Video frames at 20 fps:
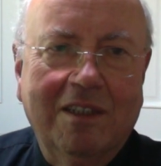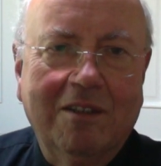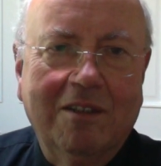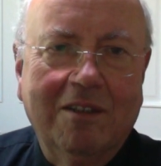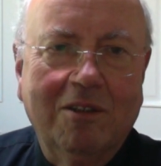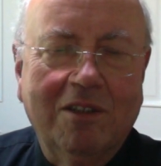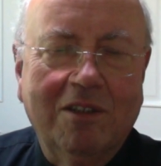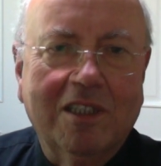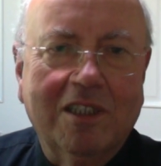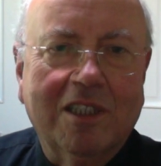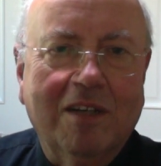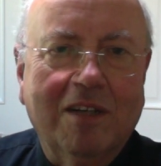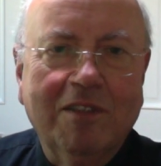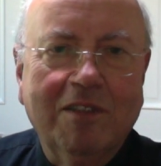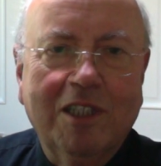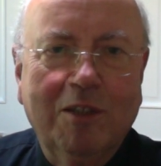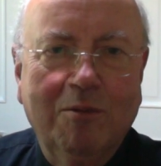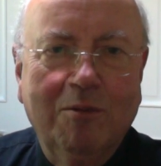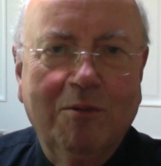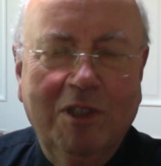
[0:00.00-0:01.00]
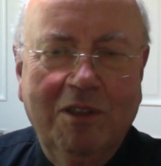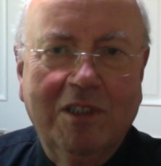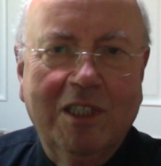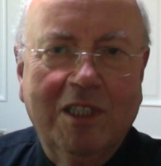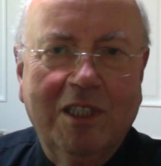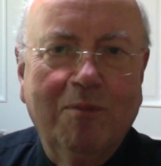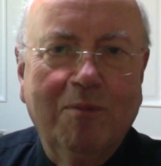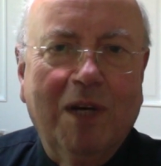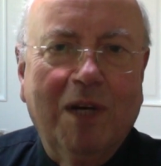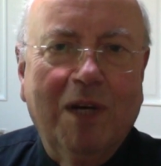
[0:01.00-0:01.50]
You discover
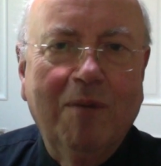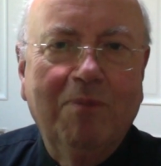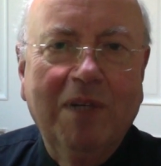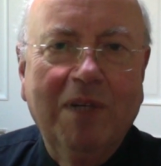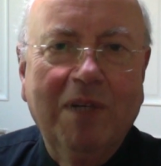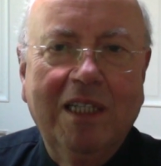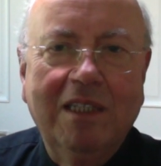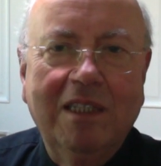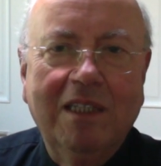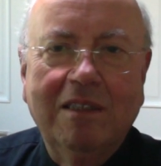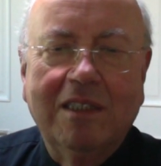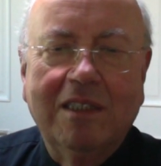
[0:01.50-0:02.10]
community by being